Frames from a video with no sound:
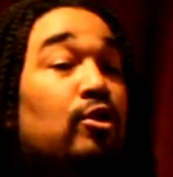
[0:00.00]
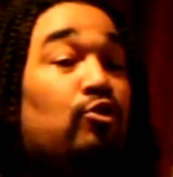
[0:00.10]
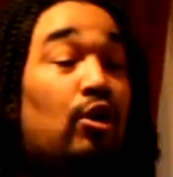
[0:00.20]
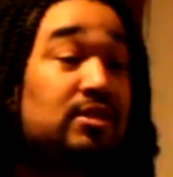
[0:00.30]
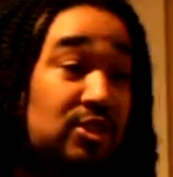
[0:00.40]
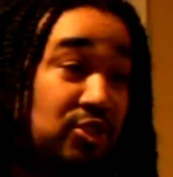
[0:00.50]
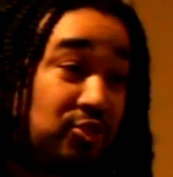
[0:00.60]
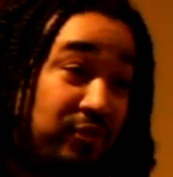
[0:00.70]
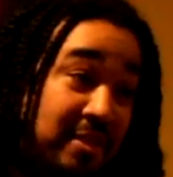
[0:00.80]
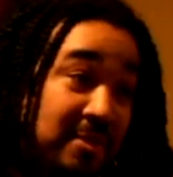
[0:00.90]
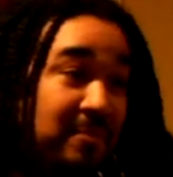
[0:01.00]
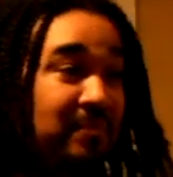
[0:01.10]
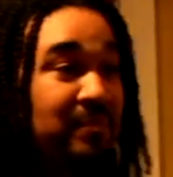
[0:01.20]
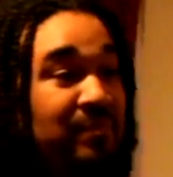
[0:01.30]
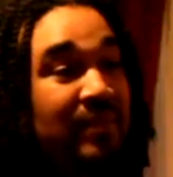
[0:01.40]
across the street.
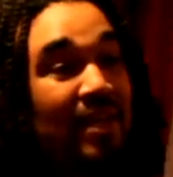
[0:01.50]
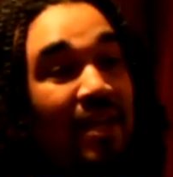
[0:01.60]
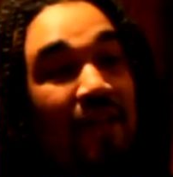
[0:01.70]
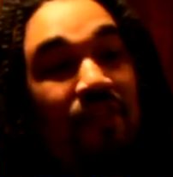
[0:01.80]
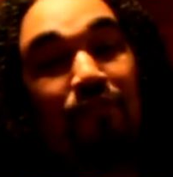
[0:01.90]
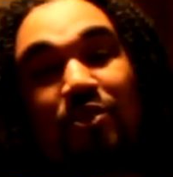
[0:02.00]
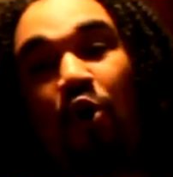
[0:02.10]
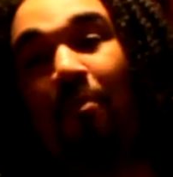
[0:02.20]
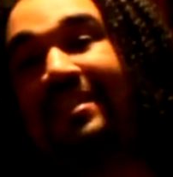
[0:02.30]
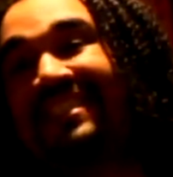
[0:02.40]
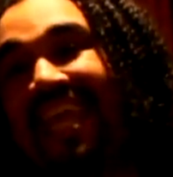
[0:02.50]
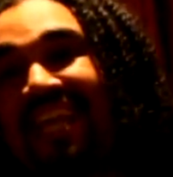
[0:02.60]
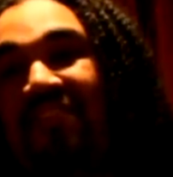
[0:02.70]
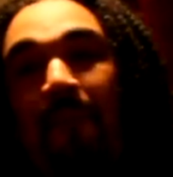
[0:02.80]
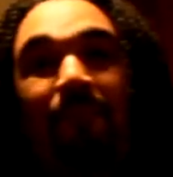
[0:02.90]
There is no
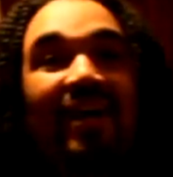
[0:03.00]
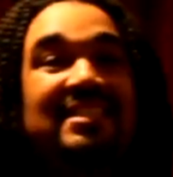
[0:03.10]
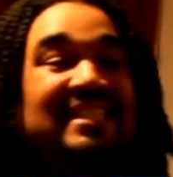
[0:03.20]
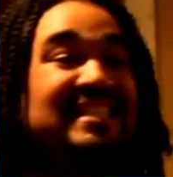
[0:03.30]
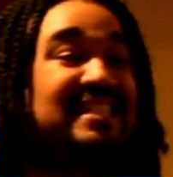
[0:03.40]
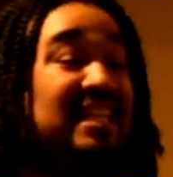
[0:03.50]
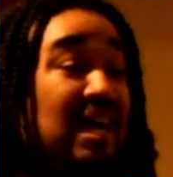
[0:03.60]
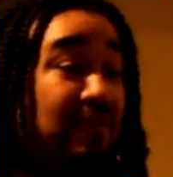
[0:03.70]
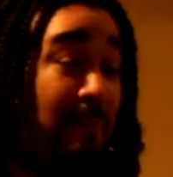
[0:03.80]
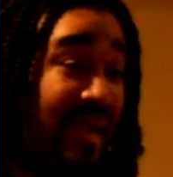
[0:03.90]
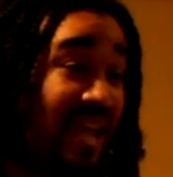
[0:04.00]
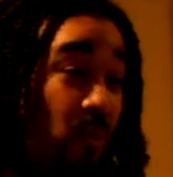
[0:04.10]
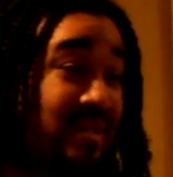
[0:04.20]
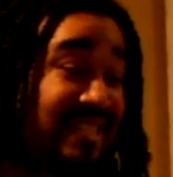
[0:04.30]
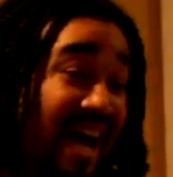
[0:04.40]
mistaking the pungent scent of a man
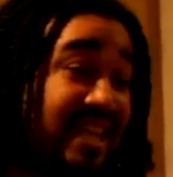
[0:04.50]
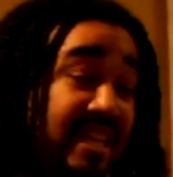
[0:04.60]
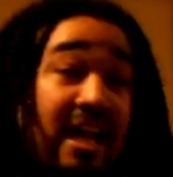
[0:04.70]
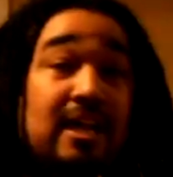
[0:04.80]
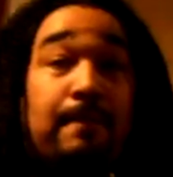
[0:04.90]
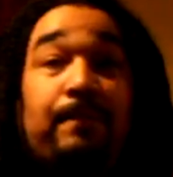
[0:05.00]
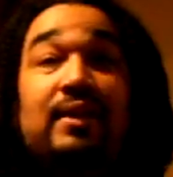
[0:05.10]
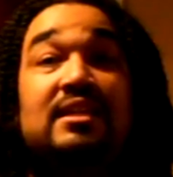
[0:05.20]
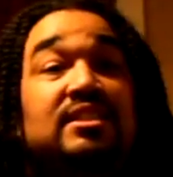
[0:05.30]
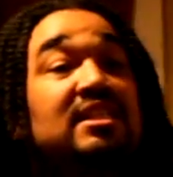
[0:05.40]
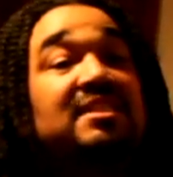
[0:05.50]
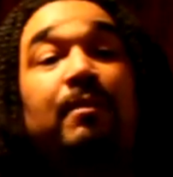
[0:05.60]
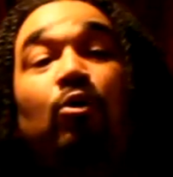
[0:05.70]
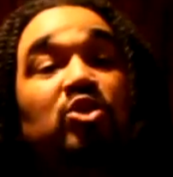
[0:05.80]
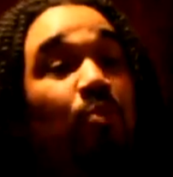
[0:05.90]
who is not yet complete. She
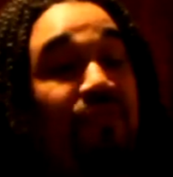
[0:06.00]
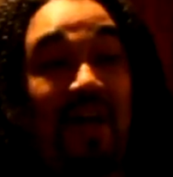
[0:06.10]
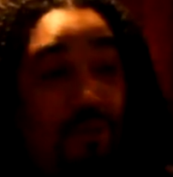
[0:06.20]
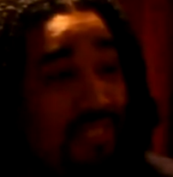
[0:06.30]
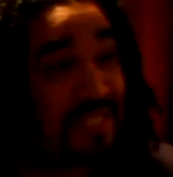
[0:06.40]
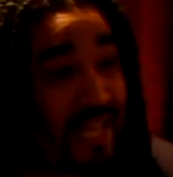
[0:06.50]
smelled you 1,000